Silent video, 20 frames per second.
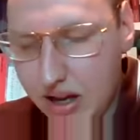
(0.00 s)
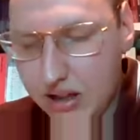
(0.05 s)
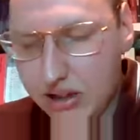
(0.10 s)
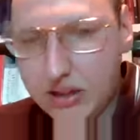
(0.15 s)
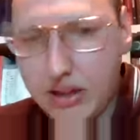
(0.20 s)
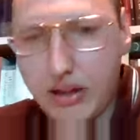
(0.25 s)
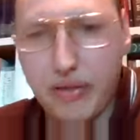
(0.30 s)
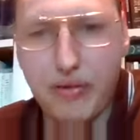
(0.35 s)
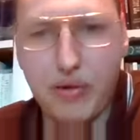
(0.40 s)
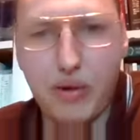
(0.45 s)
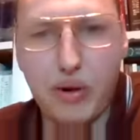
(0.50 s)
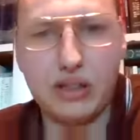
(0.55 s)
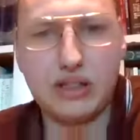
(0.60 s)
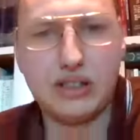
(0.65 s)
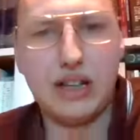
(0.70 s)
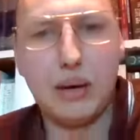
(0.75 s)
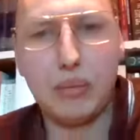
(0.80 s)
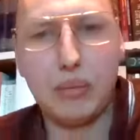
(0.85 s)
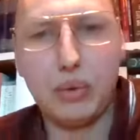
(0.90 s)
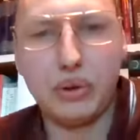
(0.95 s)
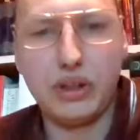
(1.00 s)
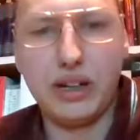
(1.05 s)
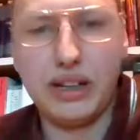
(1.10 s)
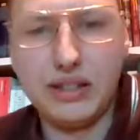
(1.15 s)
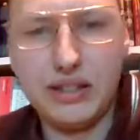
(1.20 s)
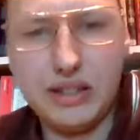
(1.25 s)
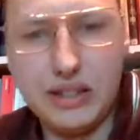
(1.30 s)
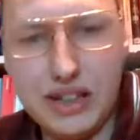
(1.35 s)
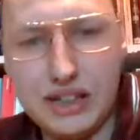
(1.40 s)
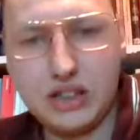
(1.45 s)
So, for example, the
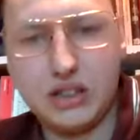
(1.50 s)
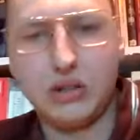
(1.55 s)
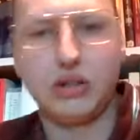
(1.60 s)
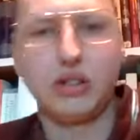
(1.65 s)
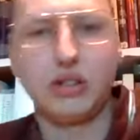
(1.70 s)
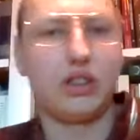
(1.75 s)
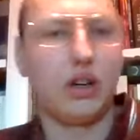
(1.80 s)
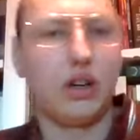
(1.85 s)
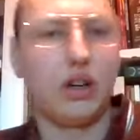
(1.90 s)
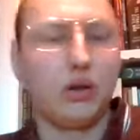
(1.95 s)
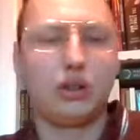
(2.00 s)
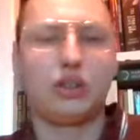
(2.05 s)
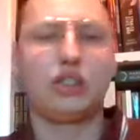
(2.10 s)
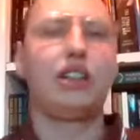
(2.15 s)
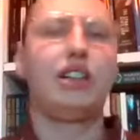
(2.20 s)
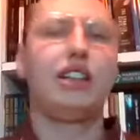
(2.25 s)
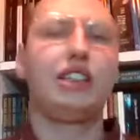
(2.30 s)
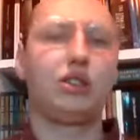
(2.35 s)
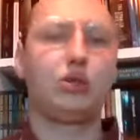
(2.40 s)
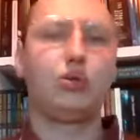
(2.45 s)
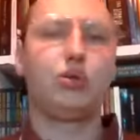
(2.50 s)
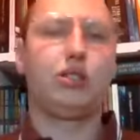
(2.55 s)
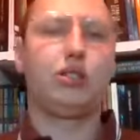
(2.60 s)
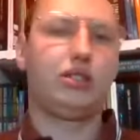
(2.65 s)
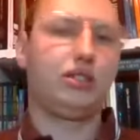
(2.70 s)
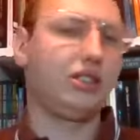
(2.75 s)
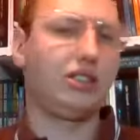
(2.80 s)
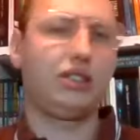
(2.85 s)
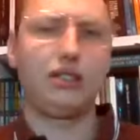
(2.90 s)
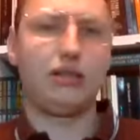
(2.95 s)
International Socialists,
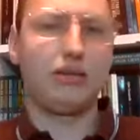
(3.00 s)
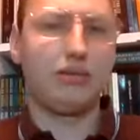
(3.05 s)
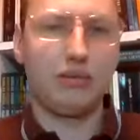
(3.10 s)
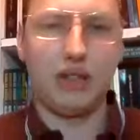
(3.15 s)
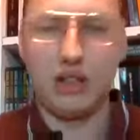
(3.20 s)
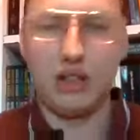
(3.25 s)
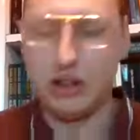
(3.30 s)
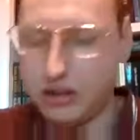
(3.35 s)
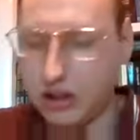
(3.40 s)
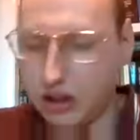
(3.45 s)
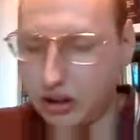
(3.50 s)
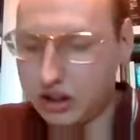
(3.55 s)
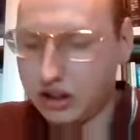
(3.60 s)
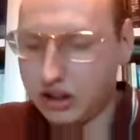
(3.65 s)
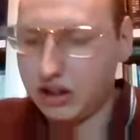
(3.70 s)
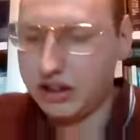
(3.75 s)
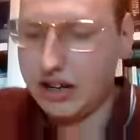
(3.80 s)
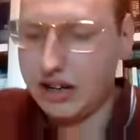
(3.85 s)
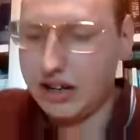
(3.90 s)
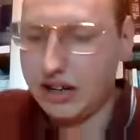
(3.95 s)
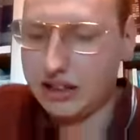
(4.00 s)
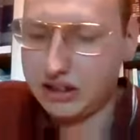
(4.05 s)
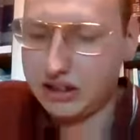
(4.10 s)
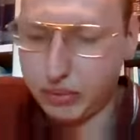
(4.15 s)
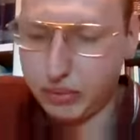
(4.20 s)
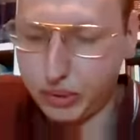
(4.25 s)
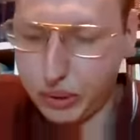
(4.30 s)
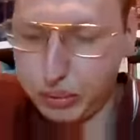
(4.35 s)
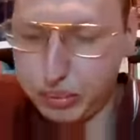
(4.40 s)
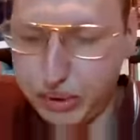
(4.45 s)
which the Dutch
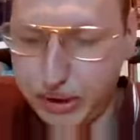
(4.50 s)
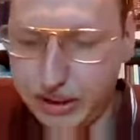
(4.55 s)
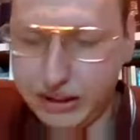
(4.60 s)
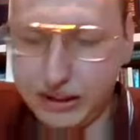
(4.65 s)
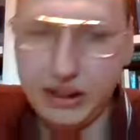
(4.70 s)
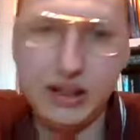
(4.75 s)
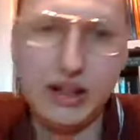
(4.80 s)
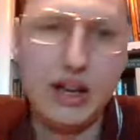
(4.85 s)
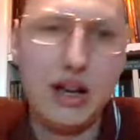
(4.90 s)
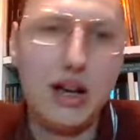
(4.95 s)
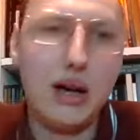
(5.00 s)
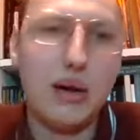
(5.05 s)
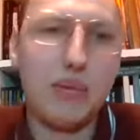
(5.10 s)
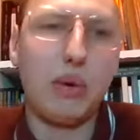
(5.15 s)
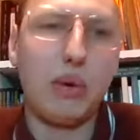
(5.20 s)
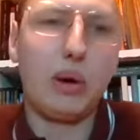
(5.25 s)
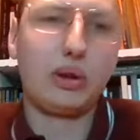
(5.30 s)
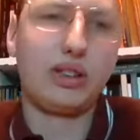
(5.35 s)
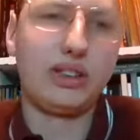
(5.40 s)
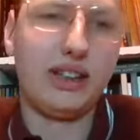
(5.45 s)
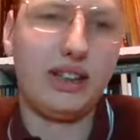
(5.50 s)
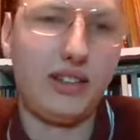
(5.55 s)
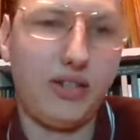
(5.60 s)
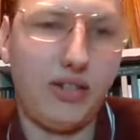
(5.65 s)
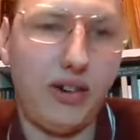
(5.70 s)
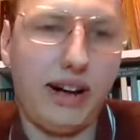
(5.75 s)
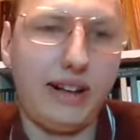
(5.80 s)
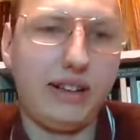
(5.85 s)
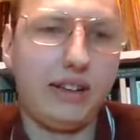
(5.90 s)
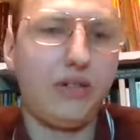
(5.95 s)
SWP, mostly
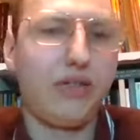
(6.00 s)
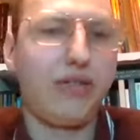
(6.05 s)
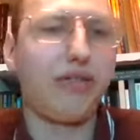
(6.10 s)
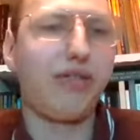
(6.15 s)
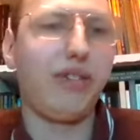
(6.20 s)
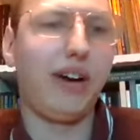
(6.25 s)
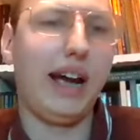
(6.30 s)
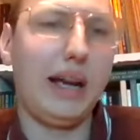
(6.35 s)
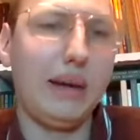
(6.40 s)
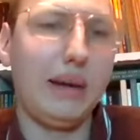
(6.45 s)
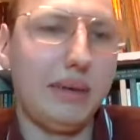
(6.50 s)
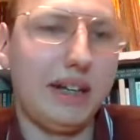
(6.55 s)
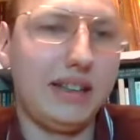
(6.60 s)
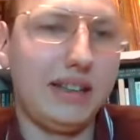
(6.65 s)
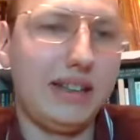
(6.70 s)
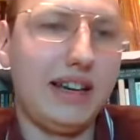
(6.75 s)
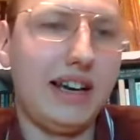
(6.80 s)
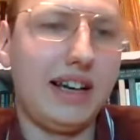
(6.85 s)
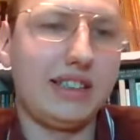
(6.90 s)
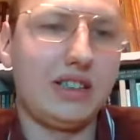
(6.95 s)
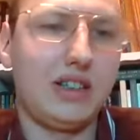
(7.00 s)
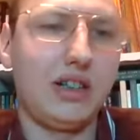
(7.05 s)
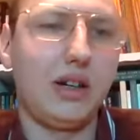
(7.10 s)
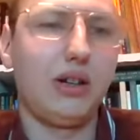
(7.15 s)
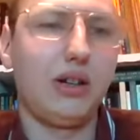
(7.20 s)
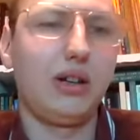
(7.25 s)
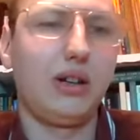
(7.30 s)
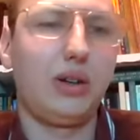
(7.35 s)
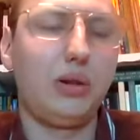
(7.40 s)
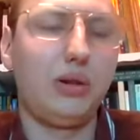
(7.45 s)
tried to frame it as
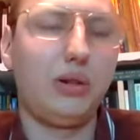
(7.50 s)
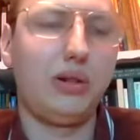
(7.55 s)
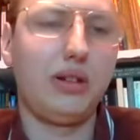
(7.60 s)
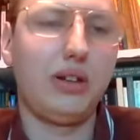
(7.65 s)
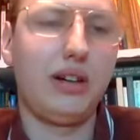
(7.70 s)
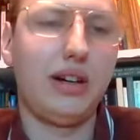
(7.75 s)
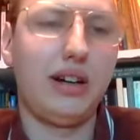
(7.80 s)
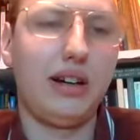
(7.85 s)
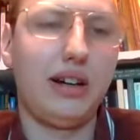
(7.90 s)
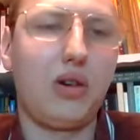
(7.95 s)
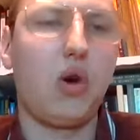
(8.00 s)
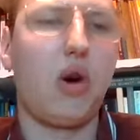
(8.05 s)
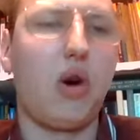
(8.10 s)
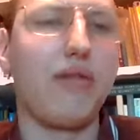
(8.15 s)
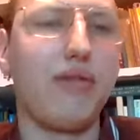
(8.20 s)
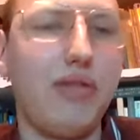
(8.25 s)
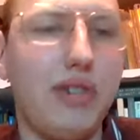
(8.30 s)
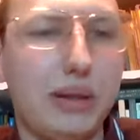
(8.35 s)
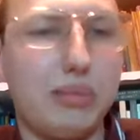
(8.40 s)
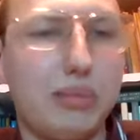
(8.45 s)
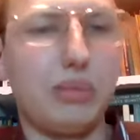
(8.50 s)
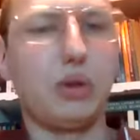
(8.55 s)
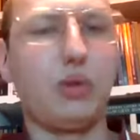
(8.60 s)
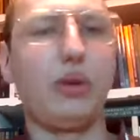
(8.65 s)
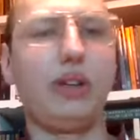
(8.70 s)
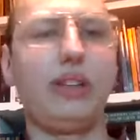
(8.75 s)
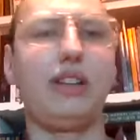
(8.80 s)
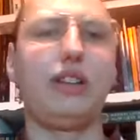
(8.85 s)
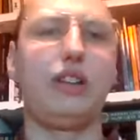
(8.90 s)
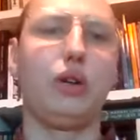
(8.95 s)
a conflict
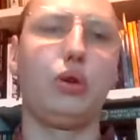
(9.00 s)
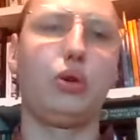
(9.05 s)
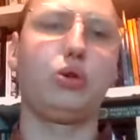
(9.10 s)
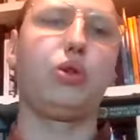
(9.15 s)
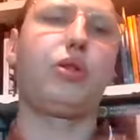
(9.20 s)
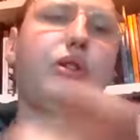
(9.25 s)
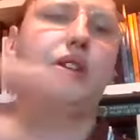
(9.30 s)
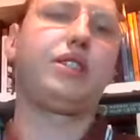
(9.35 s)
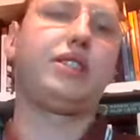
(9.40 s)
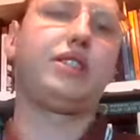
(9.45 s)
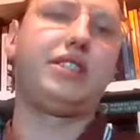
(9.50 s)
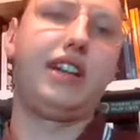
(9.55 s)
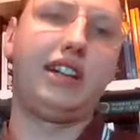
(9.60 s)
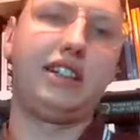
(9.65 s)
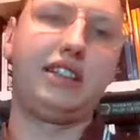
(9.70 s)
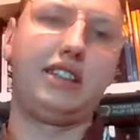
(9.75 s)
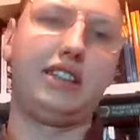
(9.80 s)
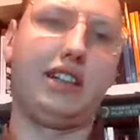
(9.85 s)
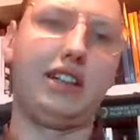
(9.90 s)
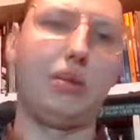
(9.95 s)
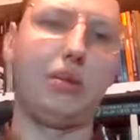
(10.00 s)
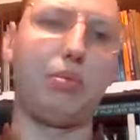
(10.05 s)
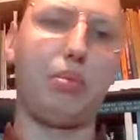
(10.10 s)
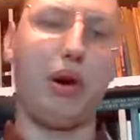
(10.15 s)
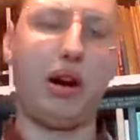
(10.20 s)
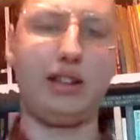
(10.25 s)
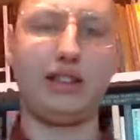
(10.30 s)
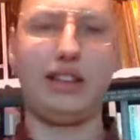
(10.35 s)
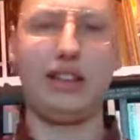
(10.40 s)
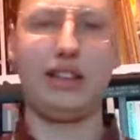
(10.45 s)
between the youth organization and the
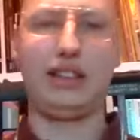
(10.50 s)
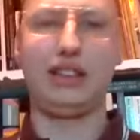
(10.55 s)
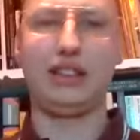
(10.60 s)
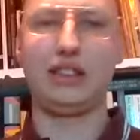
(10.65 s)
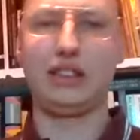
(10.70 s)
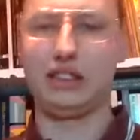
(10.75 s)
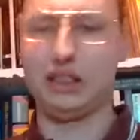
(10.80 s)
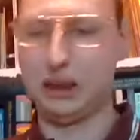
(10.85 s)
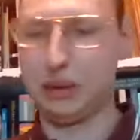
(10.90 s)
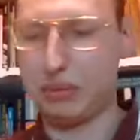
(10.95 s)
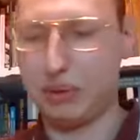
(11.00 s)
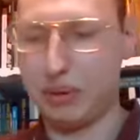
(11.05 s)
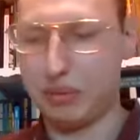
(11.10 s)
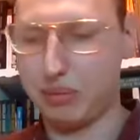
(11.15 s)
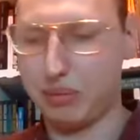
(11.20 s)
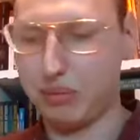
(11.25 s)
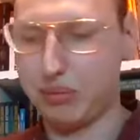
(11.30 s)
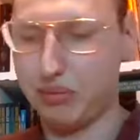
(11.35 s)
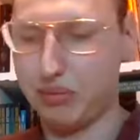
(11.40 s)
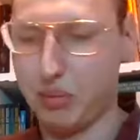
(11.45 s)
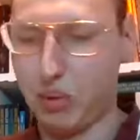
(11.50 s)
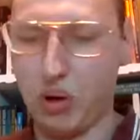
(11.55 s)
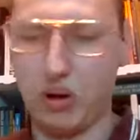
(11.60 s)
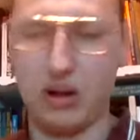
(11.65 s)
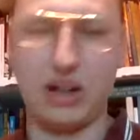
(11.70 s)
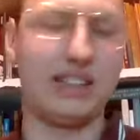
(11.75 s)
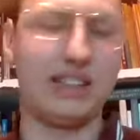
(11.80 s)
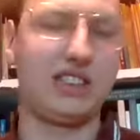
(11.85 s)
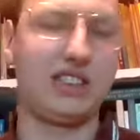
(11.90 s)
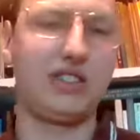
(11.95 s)
party leadership, and more
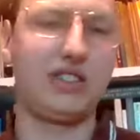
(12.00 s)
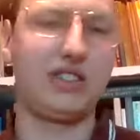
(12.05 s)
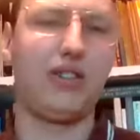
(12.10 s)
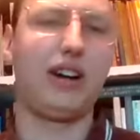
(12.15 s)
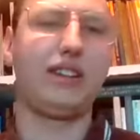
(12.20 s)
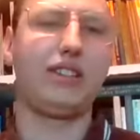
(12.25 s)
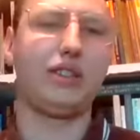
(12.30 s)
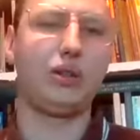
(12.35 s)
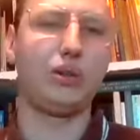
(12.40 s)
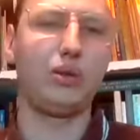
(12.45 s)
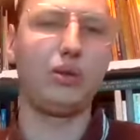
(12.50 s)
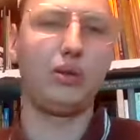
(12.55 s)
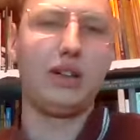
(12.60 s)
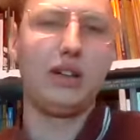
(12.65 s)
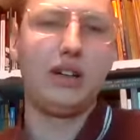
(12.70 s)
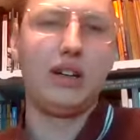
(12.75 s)
or less try to